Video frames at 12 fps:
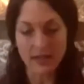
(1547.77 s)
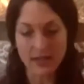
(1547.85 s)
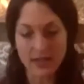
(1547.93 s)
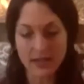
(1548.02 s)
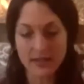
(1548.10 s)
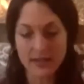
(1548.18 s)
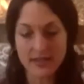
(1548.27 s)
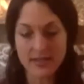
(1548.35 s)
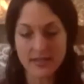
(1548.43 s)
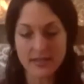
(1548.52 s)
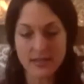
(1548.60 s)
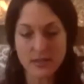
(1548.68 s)
and this
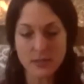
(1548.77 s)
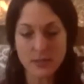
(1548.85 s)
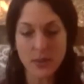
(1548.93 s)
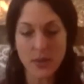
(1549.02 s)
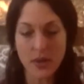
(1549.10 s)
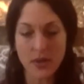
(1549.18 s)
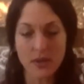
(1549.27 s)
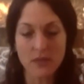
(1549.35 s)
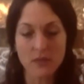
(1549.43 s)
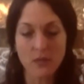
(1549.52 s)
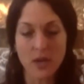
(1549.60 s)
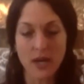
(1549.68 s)
is part
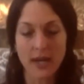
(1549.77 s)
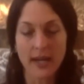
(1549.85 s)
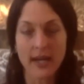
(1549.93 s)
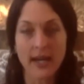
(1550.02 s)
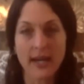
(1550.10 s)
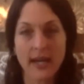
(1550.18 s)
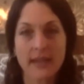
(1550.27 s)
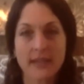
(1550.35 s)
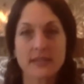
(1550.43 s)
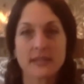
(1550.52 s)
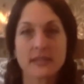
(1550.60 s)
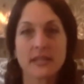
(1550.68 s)
of why I had
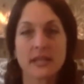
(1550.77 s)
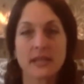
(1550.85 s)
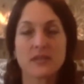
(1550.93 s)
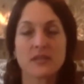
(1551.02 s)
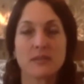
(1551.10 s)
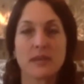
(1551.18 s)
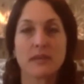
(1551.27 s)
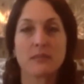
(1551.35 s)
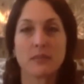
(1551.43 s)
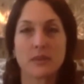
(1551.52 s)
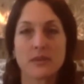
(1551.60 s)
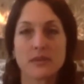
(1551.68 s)
to leave Tibetan
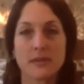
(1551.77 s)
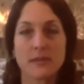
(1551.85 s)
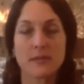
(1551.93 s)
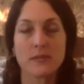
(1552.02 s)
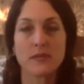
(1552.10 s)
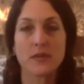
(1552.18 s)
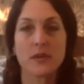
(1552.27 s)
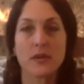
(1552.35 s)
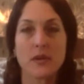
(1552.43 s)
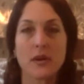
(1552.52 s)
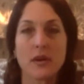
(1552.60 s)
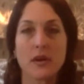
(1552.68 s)
Buddhism
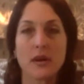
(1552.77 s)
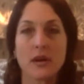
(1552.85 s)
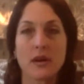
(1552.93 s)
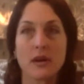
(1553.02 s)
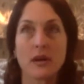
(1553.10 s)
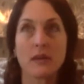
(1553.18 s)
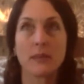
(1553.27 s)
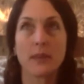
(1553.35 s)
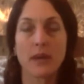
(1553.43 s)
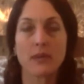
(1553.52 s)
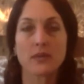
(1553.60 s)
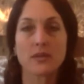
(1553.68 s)
for
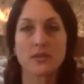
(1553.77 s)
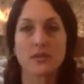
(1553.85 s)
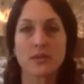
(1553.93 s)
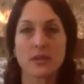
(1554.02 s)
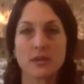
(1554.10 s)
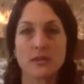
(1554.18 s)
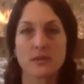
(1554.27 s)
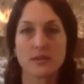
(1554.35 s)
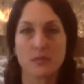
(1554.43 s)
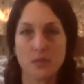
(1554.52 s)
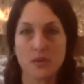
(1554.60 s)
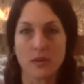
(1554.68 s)
about 2 years
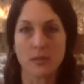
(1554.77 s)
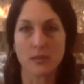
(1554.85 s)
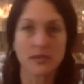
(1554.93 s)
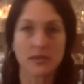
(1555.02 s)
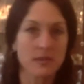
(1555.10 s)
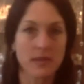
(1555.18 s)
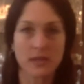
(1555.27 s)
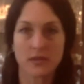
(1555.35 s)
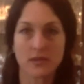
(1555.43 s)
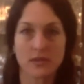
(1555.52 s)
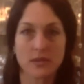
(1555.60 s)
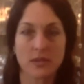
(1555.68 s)
or more, plus or minus
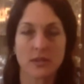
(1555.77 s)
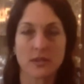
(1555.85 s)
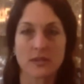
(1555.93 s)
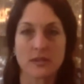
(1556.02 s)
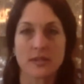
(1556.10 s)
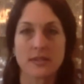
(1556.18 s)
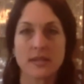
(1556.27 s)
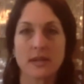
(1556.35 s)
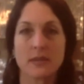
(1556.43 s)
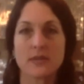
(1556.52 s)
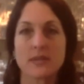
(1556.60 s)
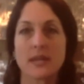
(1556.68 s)
2 years, is I
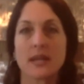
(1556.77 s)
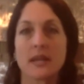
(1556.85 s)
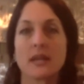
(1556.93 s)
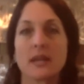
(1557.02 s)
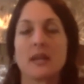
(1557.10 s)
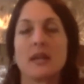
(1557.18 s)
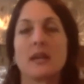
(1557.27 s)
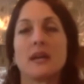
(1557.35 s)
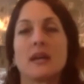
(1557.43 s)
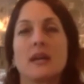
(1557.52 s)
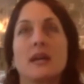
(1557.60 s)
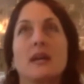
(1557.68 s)
was like,
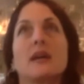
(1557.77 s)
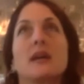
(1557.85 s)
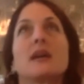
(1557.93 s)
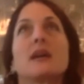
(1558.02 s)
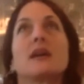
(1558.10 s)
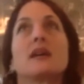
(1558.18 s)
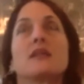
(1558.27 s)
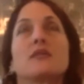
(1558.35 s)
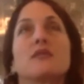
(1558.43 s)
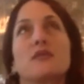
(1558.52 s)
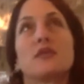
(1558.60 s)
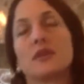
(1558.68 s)
it
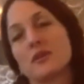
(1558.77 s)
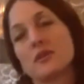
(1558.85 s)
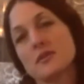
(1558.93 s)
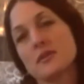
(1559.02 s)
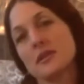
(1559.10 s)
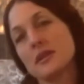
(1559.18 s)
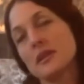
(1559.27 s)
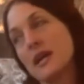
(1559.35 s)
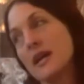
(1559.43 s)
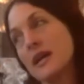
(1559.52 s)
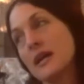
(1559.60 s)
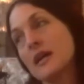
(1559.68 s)
feels
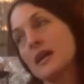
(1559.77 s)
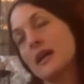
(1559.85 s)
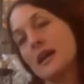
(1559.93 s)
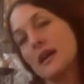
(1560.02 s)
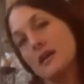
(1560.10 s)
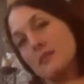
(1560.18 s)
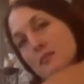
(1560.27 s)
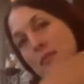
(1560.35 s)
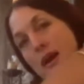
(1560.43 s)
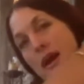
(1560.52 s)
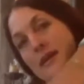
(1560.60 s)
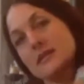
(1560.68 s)
like a
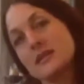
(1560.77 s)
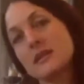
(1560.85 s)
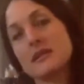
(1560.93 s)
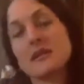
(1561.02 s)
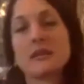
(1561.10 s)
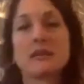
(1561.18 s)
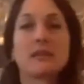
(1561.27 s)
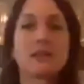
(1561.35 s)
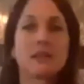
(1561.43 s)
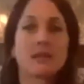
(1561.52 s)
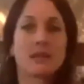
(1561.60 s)
masculine,